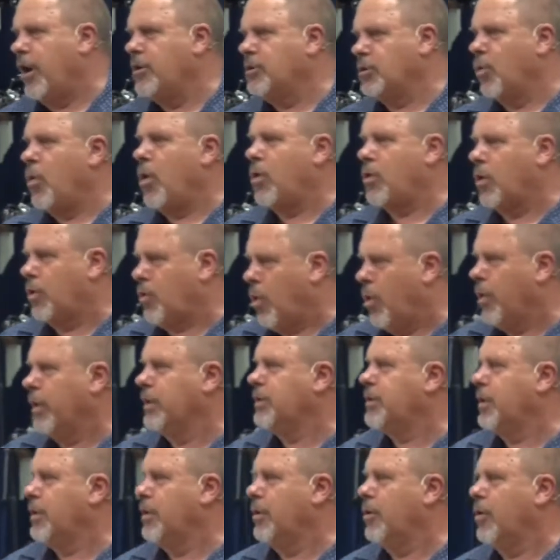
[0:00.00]
those who walk
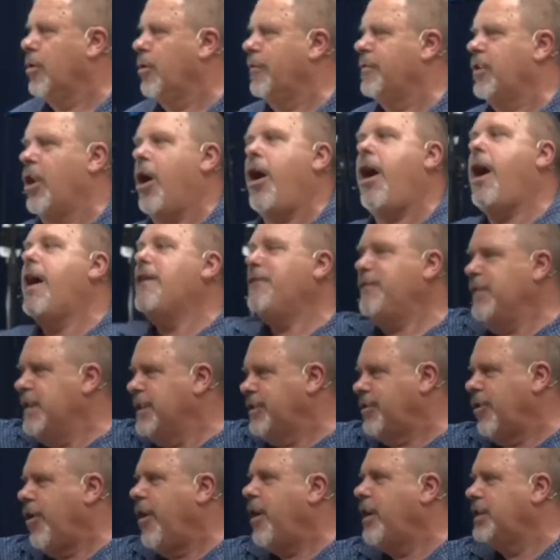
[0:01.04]
according to the law of life
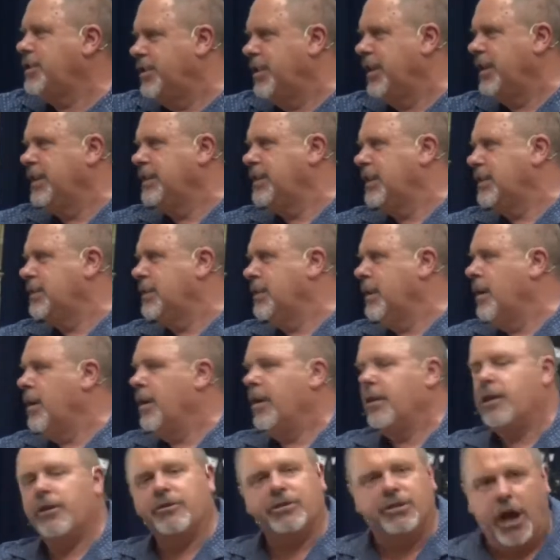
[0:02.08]
in Christ Jesus.
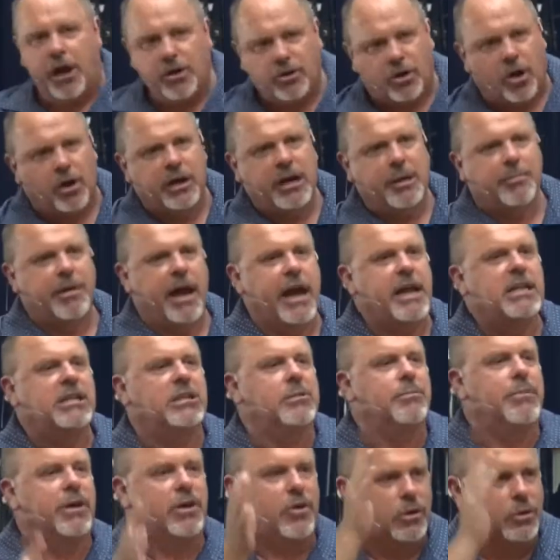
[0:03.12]
There is no
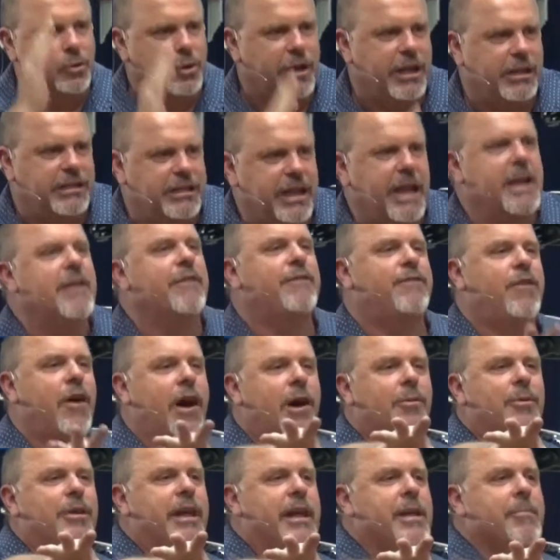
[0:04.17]
condemnation because we
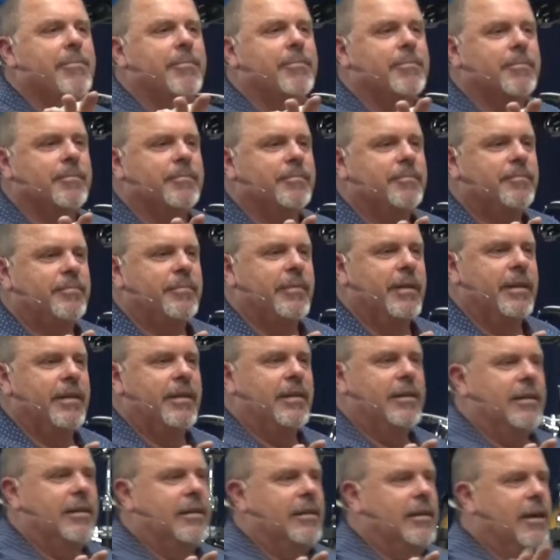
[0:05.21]
identify with Him.
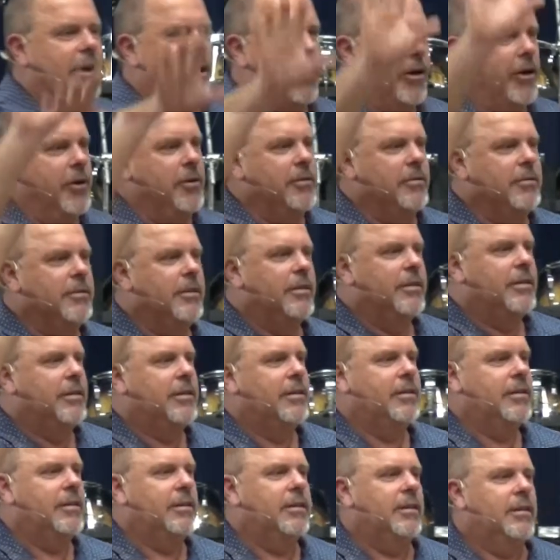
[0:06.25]
Hello?
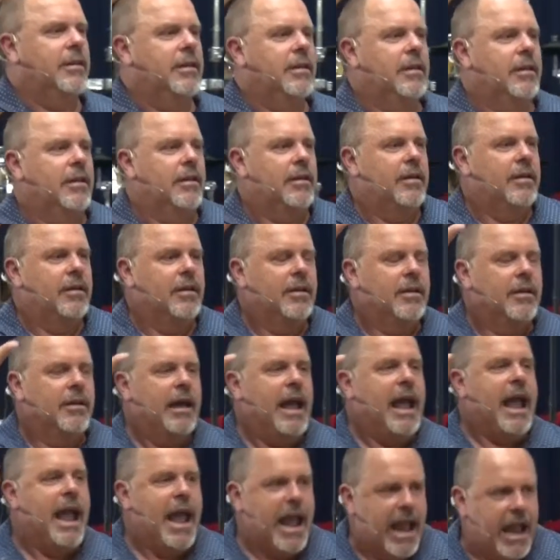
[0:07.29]

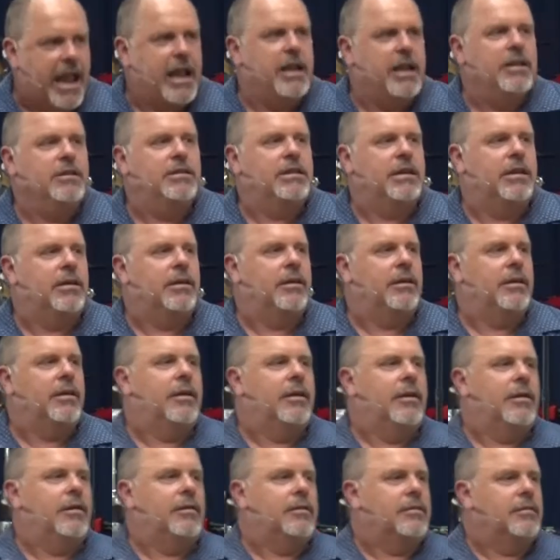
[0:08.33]
And
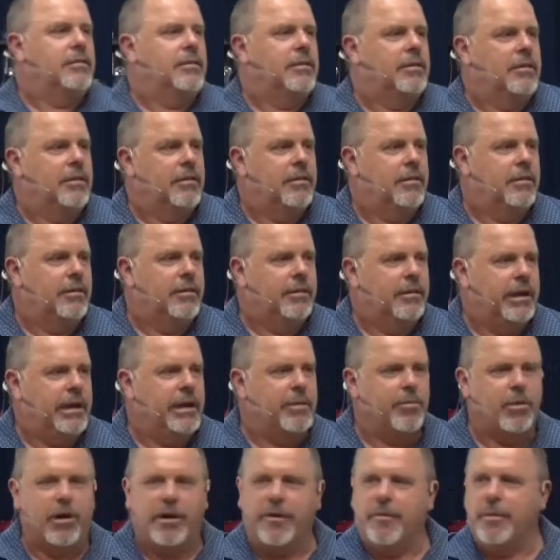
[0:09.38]

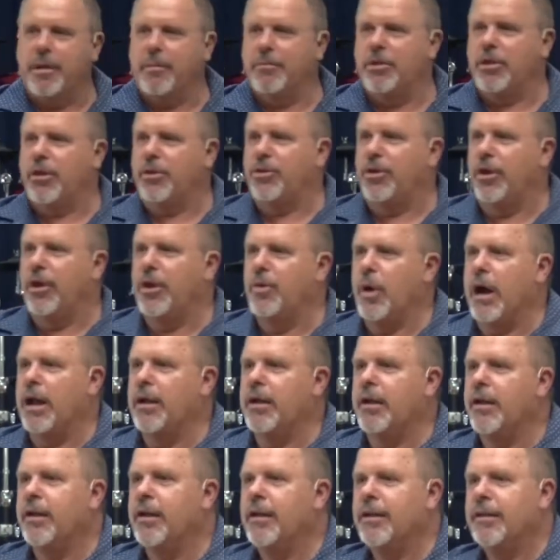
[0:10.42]
anybody remember the third
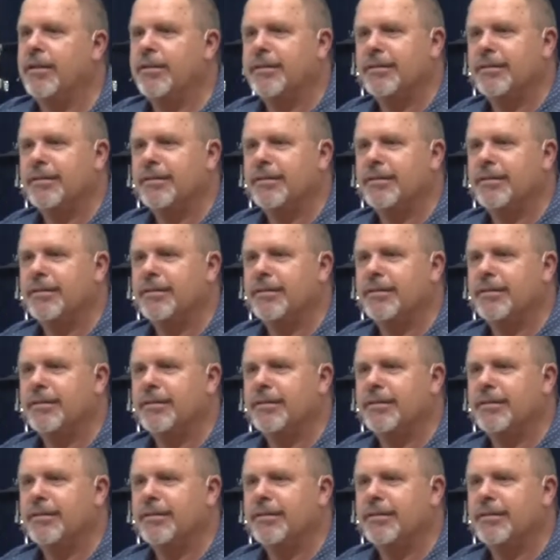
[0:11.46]
one?